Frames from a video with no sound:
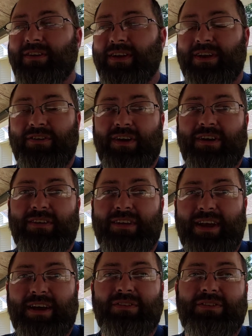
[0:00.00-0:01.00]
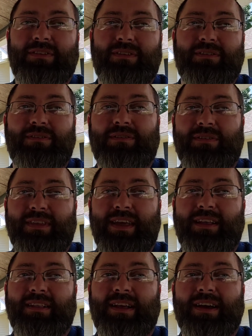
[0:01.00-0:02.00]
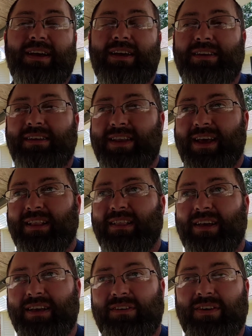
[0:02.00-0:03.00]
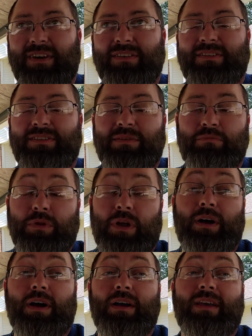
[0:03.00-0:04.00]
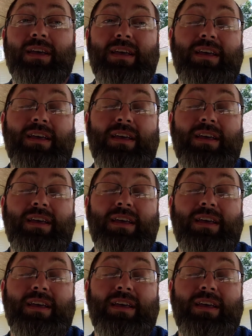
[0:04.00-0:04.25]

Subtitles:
and it grounded out to that line, and that line ground to the block,